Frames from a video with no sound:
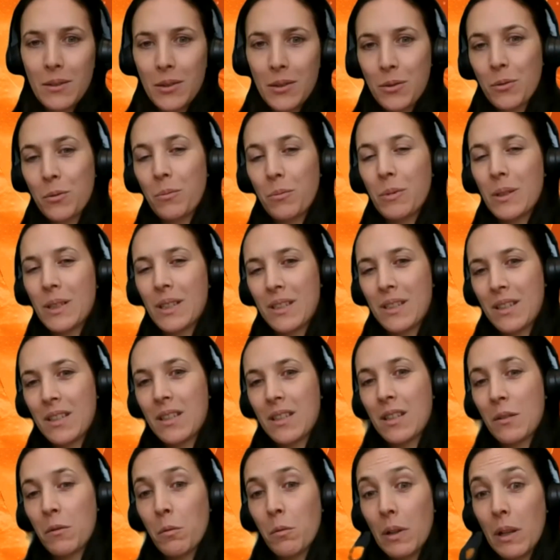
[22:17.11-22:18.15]
So which
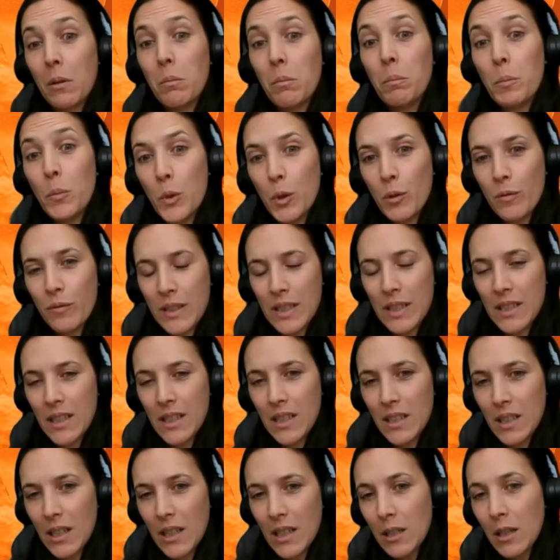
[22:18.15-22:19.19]
will move
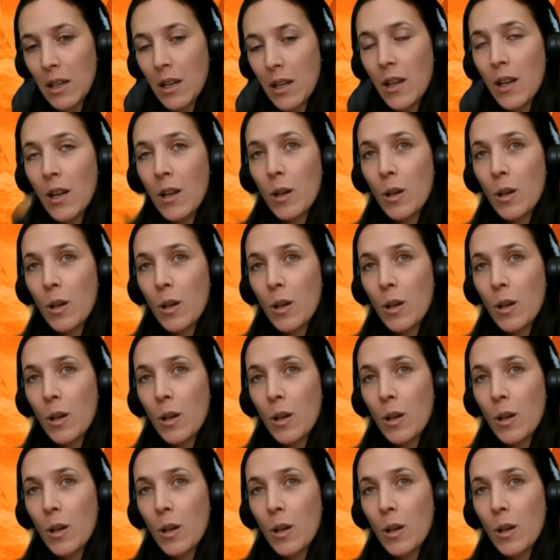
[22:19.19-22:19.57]
indeed in